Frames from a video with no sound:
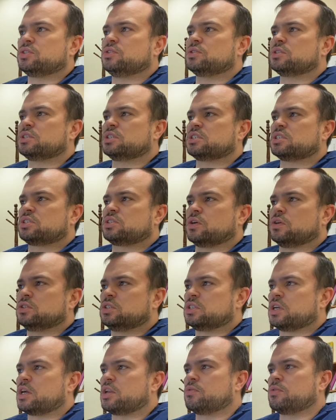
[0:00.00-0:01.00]
usually is
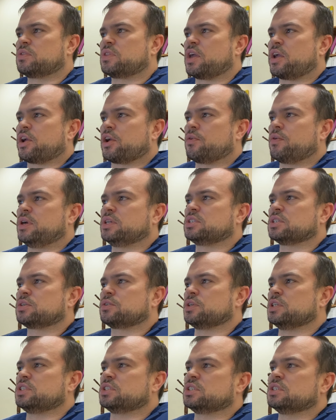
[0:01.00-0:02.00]
associated with the airway
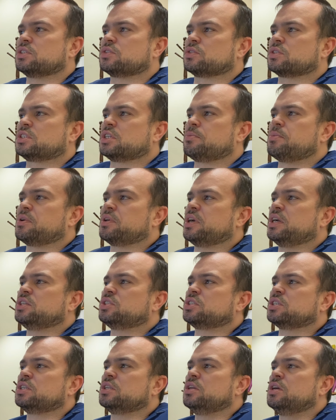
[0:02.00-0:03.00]
secretions or
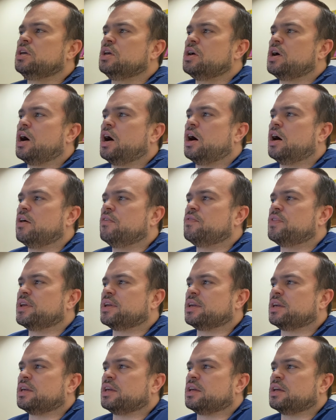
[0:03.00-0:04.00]
stimulation of
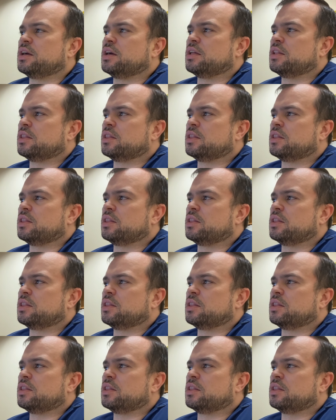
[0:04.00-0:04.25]
the